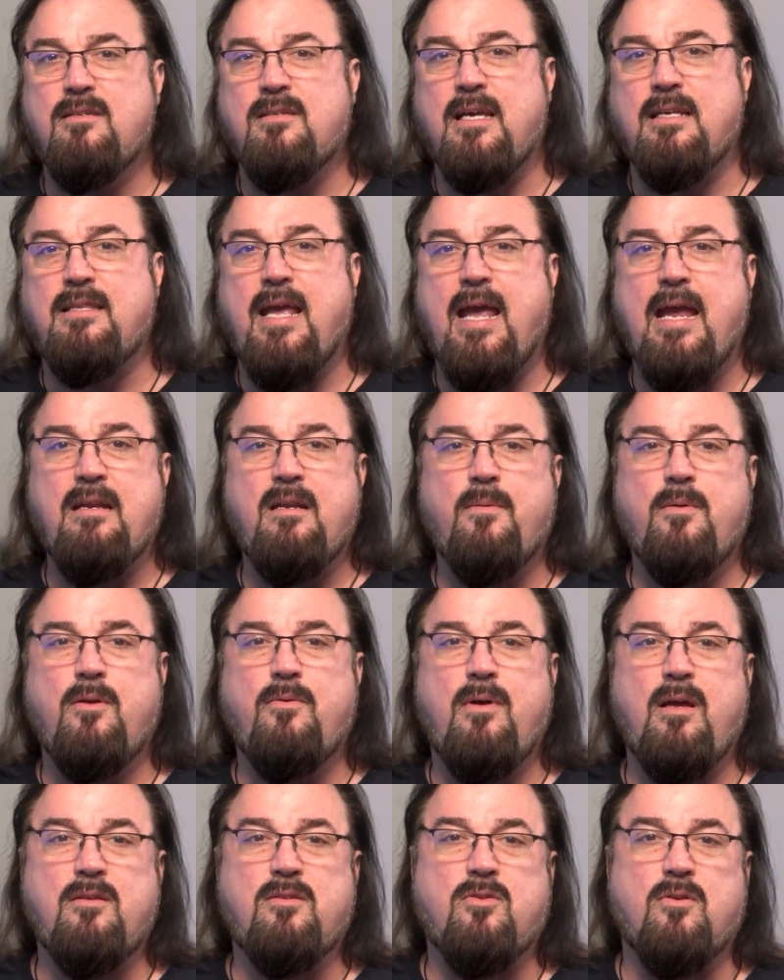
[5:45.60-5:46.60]
like the
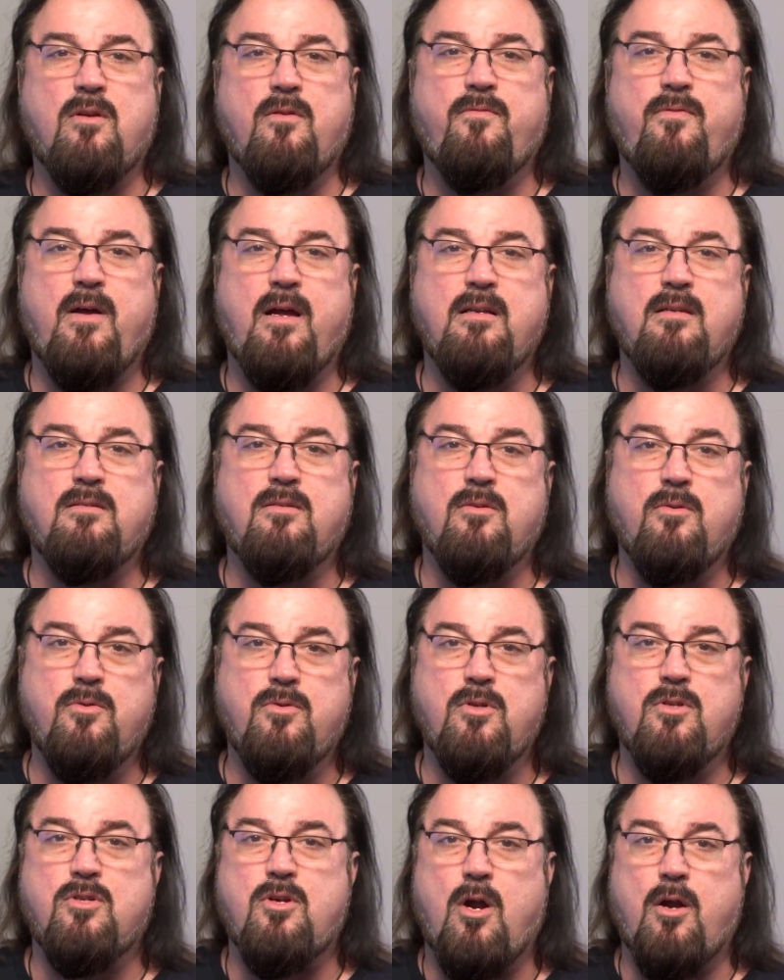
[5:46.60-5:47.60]
AWS Certified
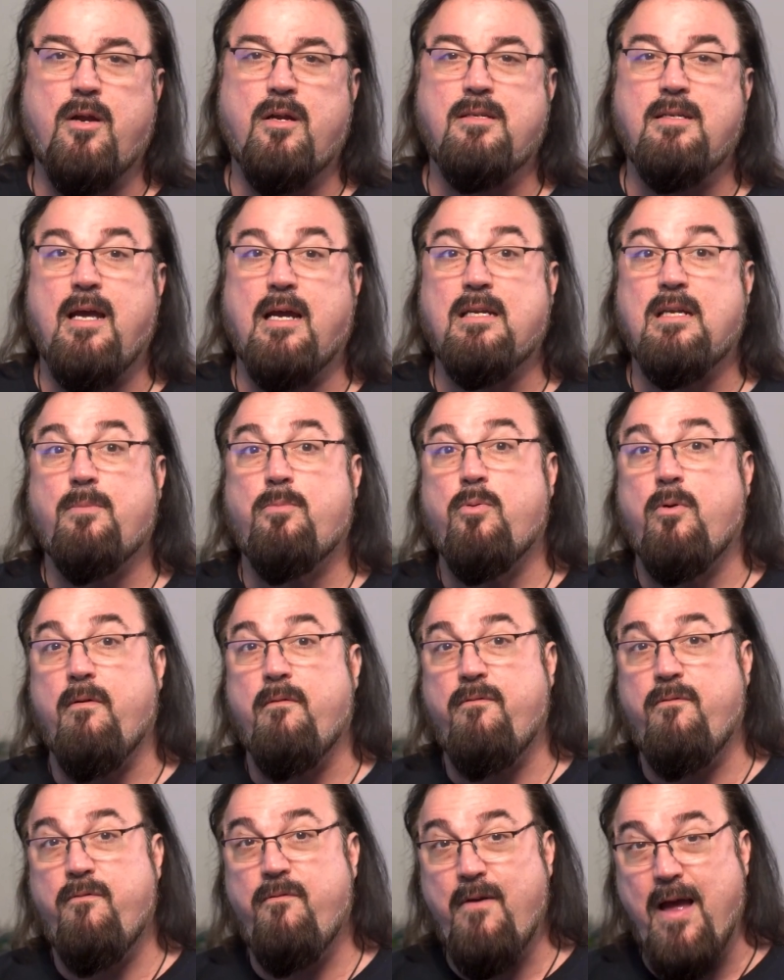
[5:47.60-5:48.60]
Solutions Architect
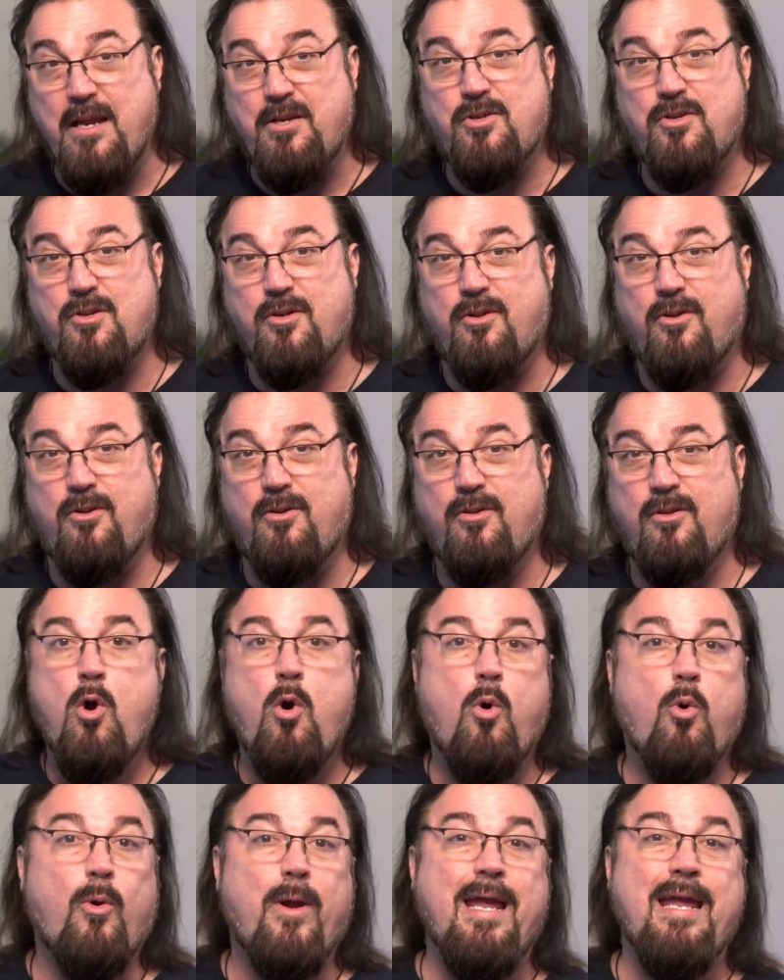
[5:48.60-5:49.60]
Professional
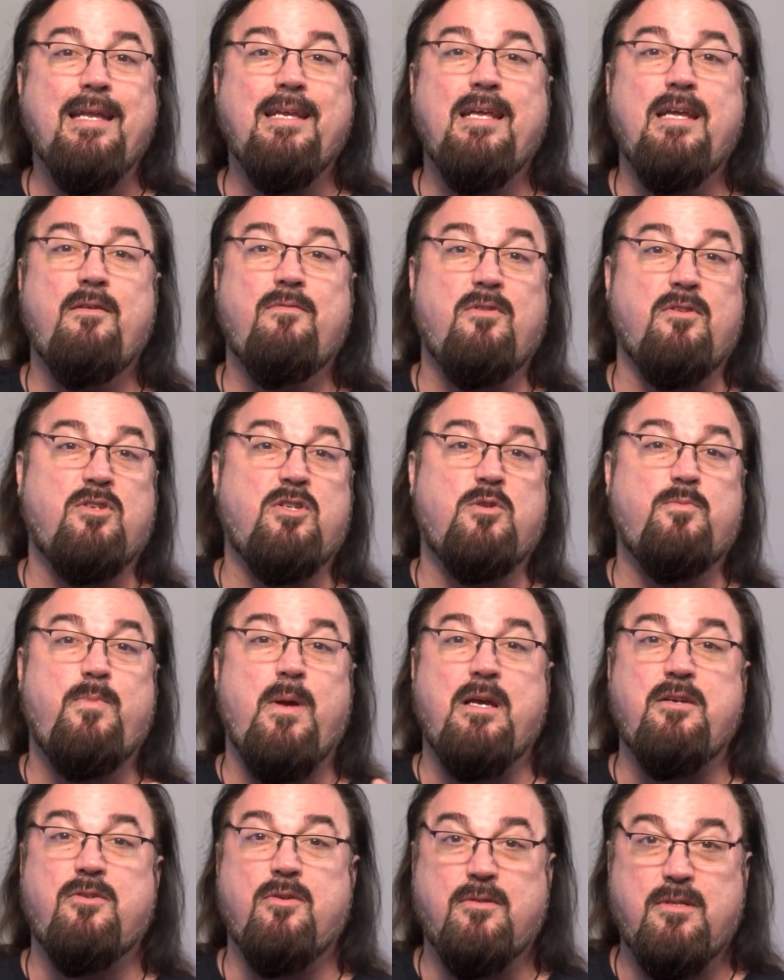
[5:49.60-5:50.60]
or any of the
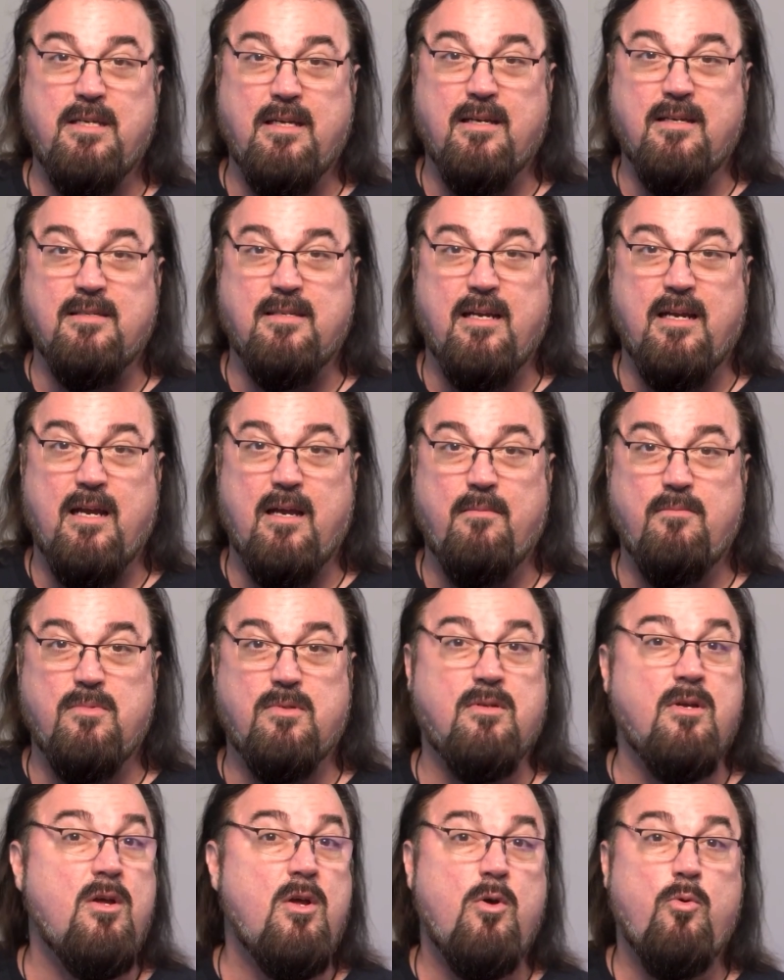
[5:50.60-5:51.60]
specialty
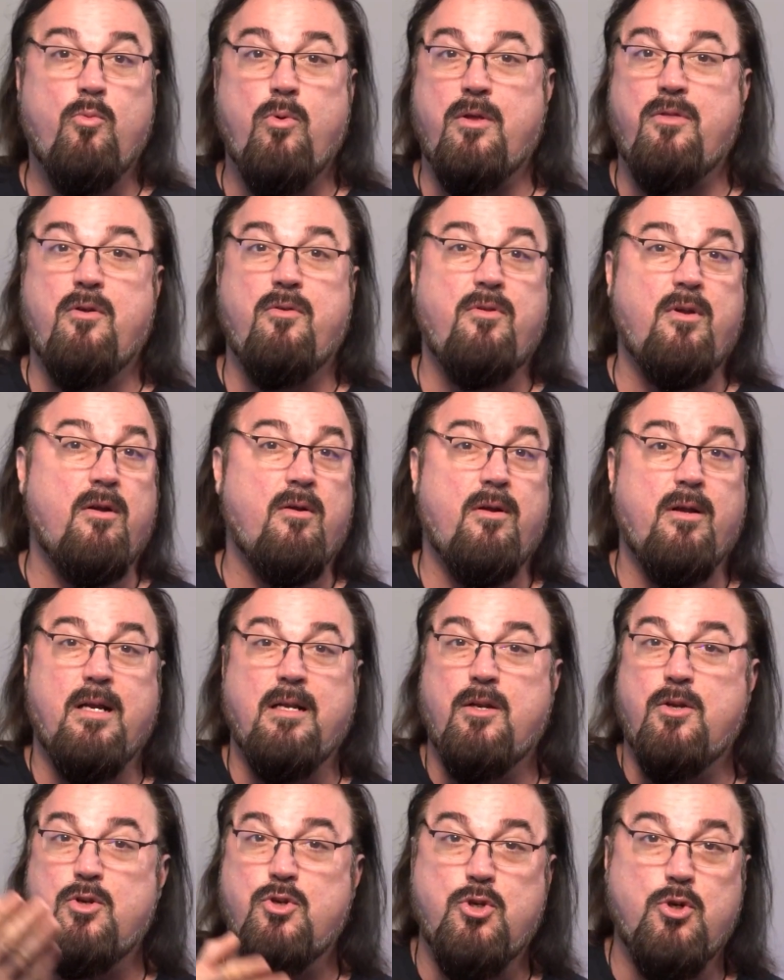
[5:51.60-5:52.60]
exams, whether they're in
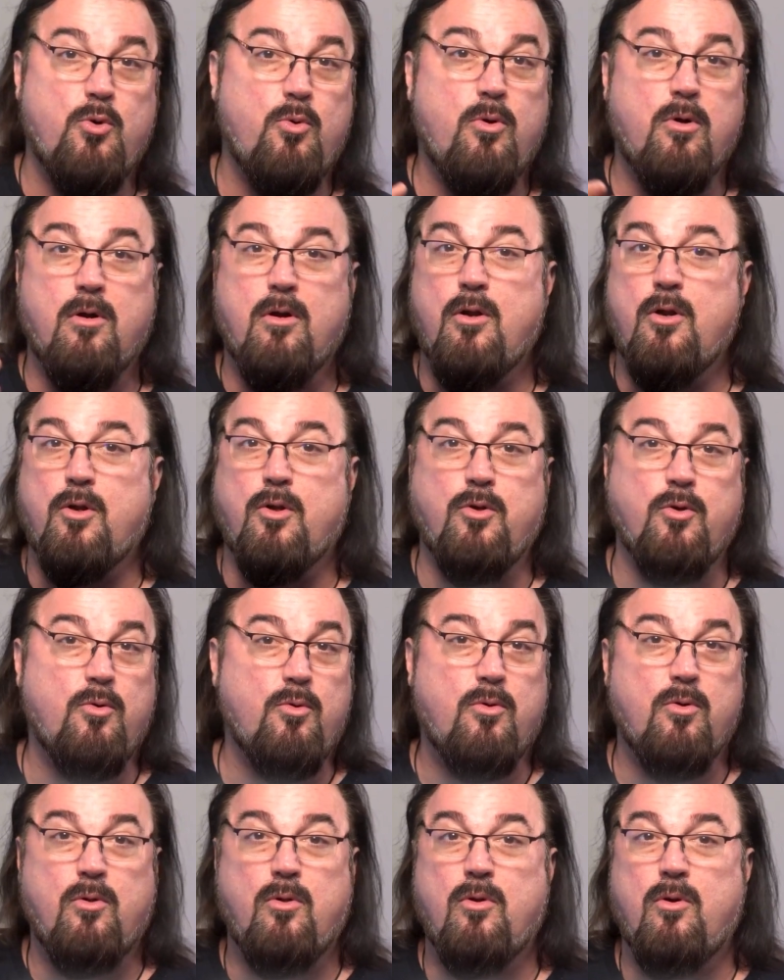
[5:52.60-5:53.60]
Azure,
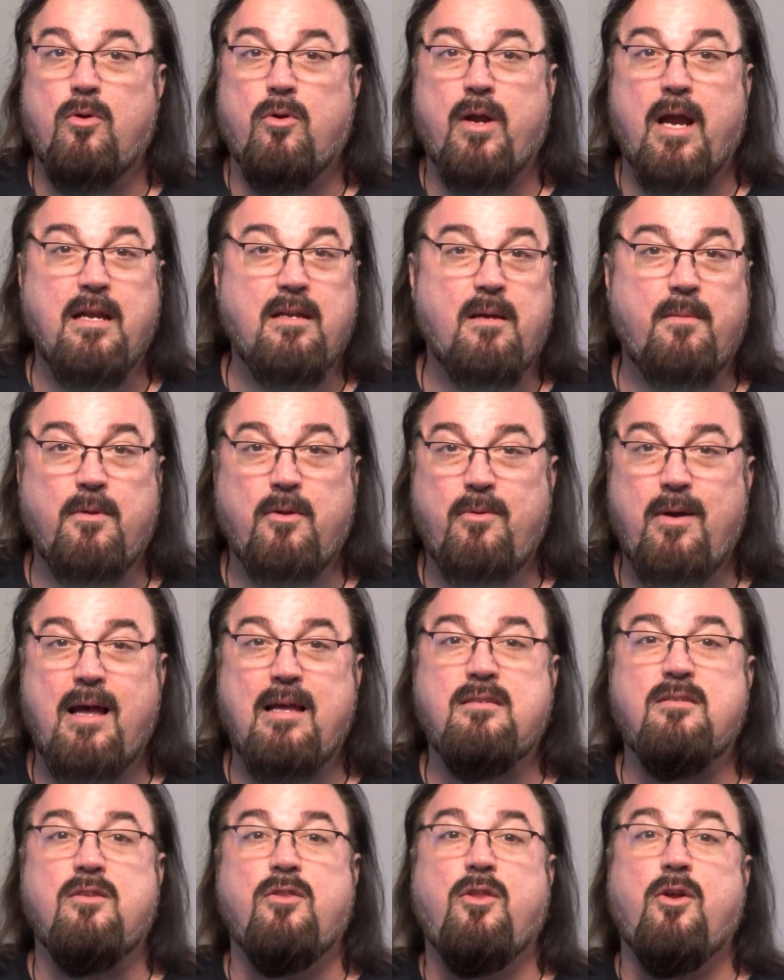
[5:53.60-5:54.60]
Google, or
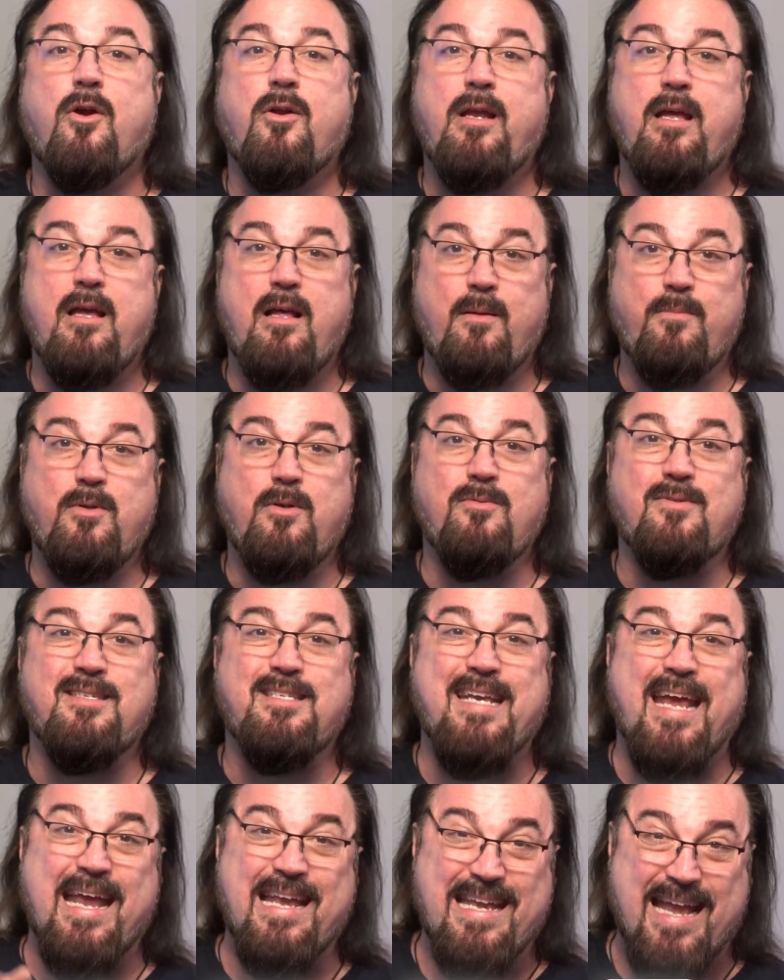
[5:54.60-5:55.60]
AWS, they're going to help you
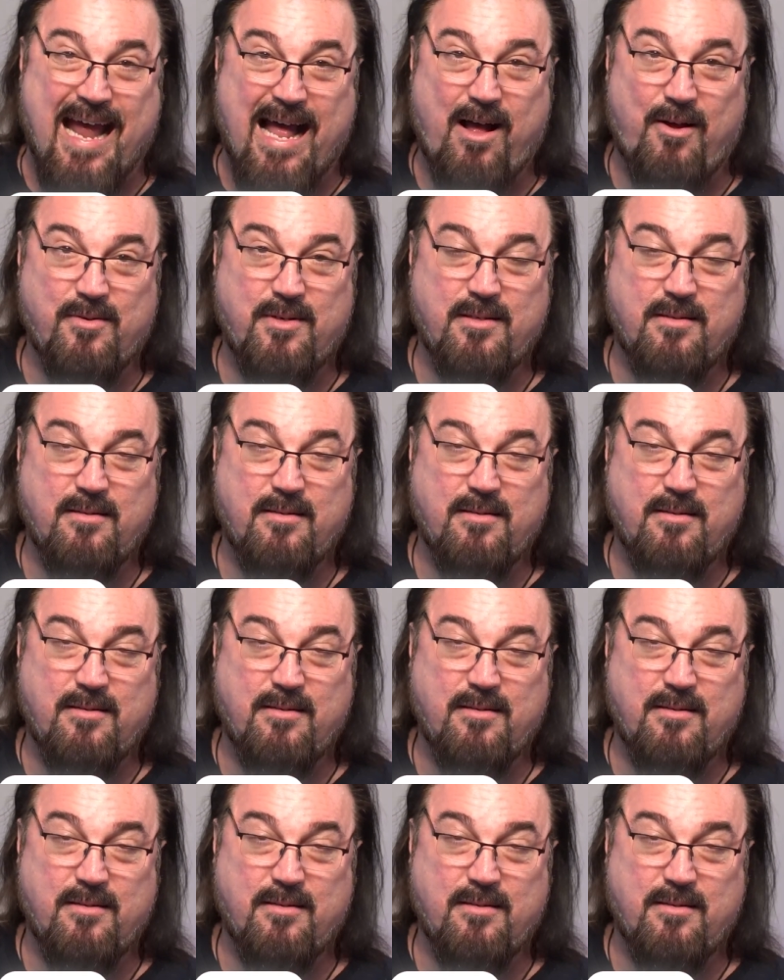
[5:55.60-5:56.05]
stand out.